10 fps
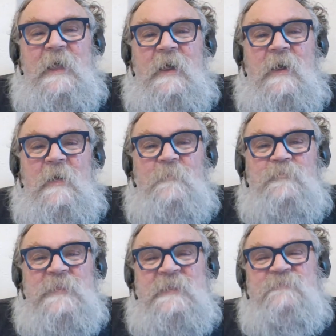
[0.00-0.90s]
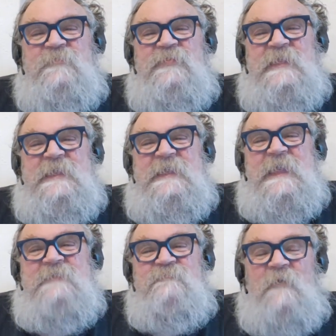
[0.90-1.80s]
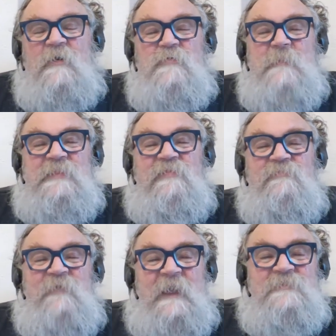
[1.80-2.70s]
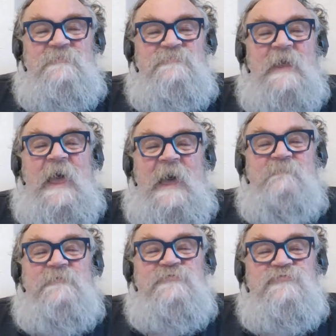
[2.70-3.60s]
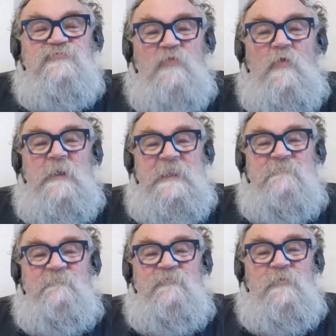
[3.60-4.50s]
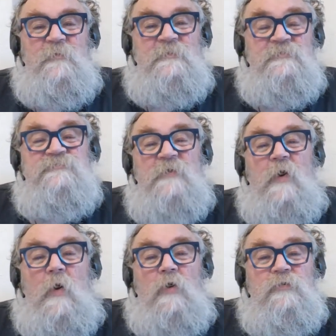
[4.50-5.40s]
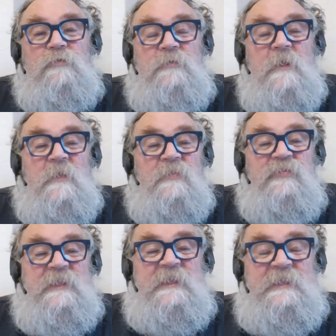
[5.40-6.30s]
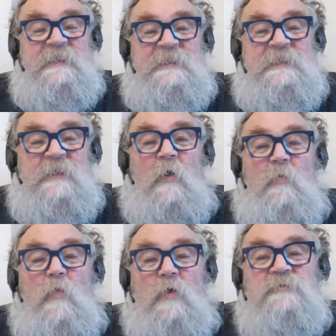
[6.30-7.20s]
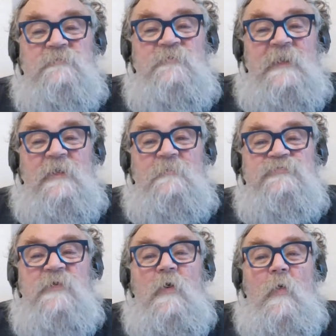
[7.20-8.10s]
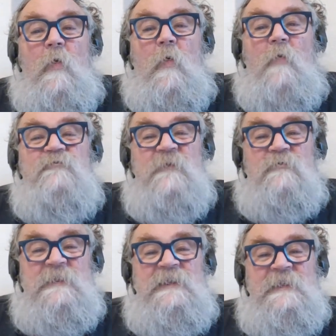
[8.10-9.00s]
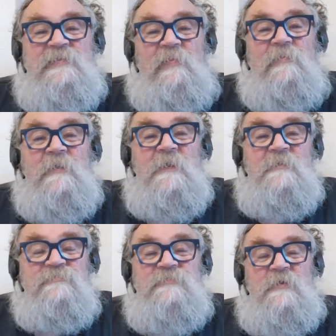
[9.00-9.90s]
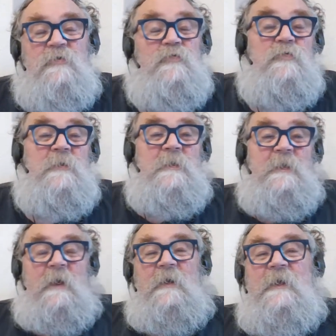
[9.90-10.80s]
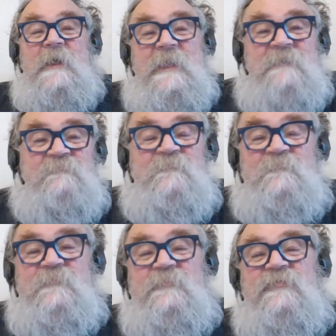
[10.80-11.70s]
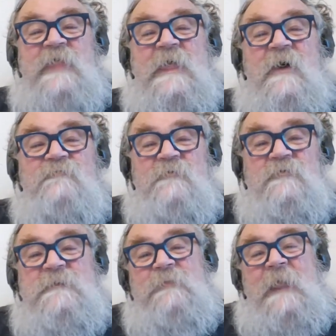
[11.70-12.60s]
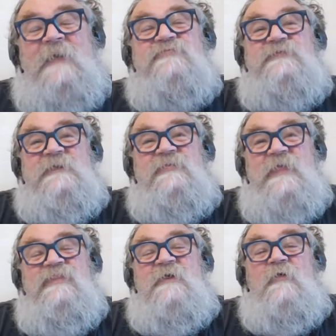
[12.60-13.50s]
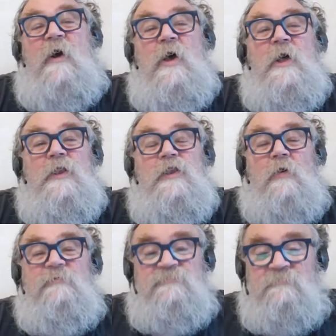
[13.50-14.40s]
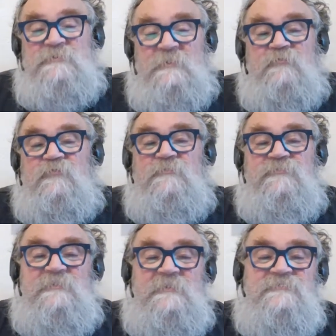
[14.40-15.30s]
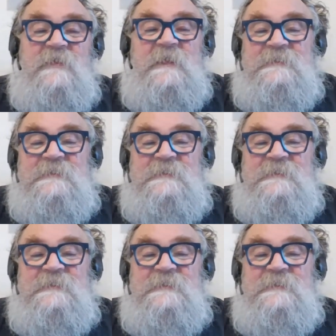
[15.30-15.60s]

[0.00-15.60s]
if the environmental factors have a strong influence on what develops, or very little. So if they are very plastic, then there are lots of differences